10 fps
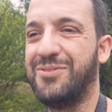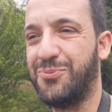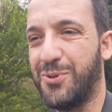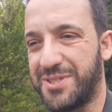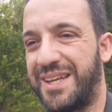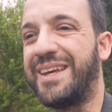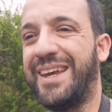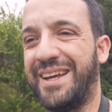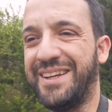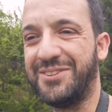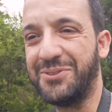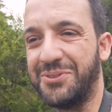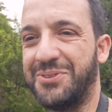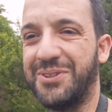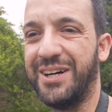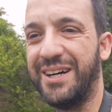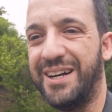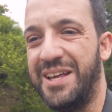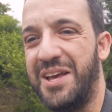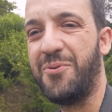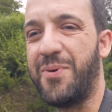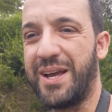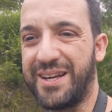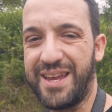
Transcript: was thinking to when